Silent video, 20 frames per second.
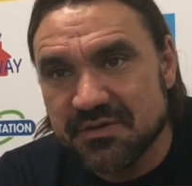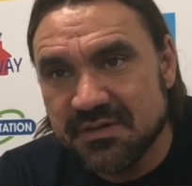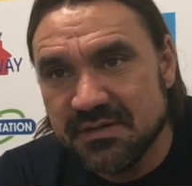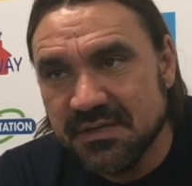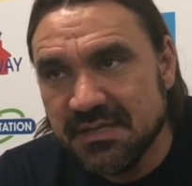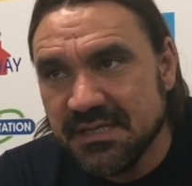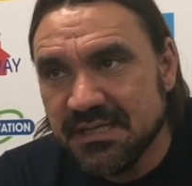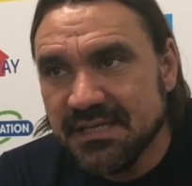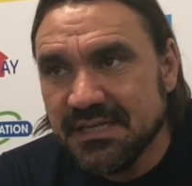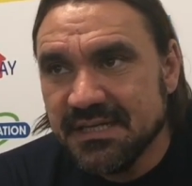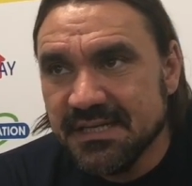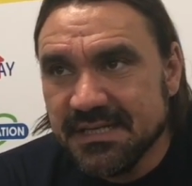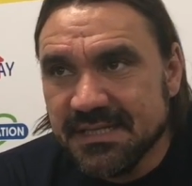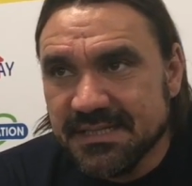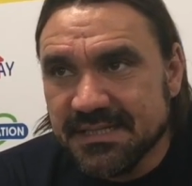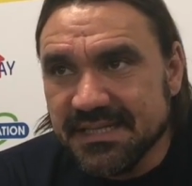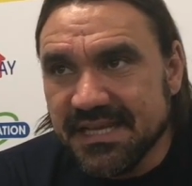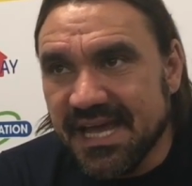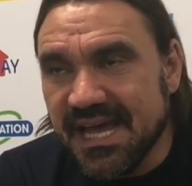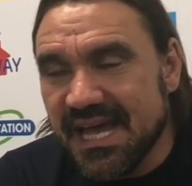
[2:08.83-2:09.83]
a
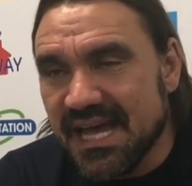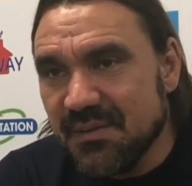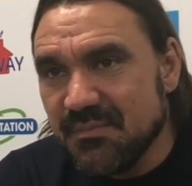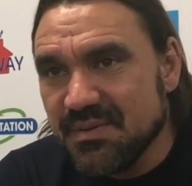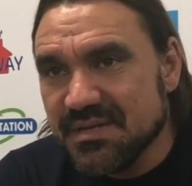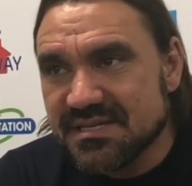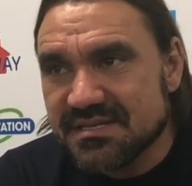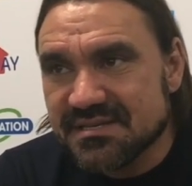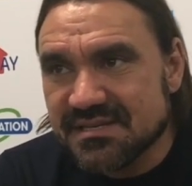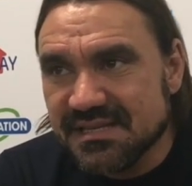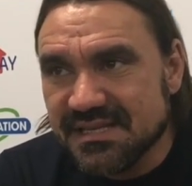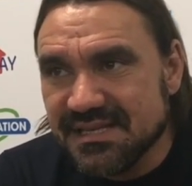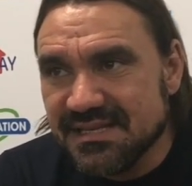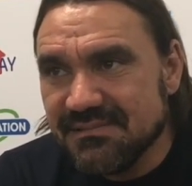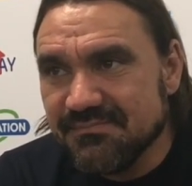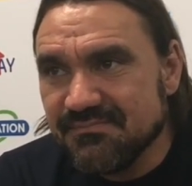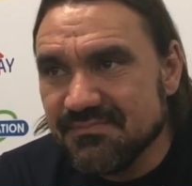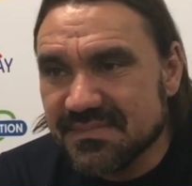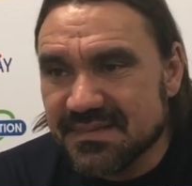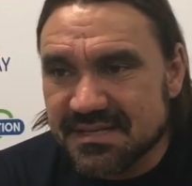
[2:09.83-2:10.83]
bit
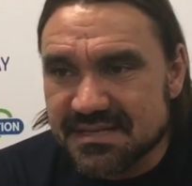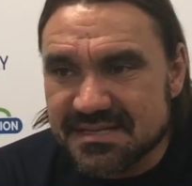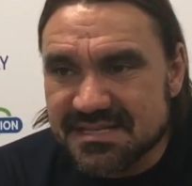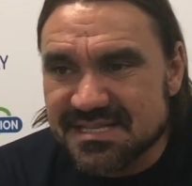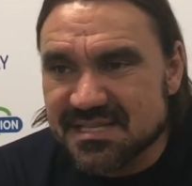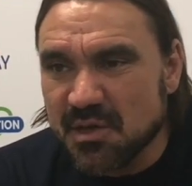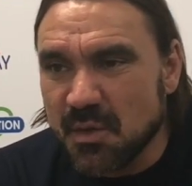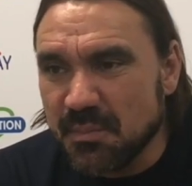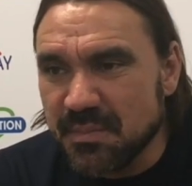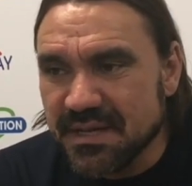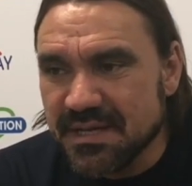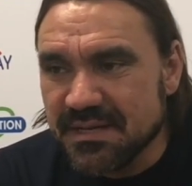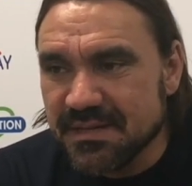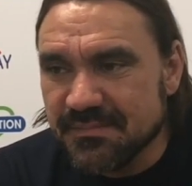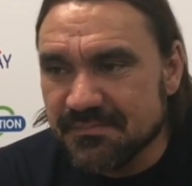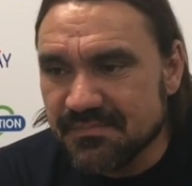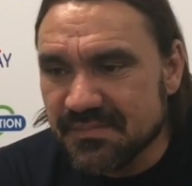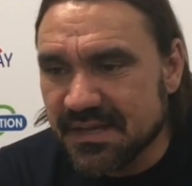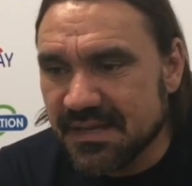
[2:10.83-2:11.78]
sloppy